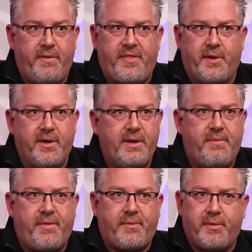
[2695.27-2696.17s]

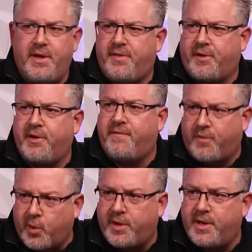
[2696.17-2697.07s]
33,
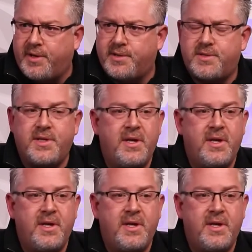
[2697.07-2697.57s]
34 years.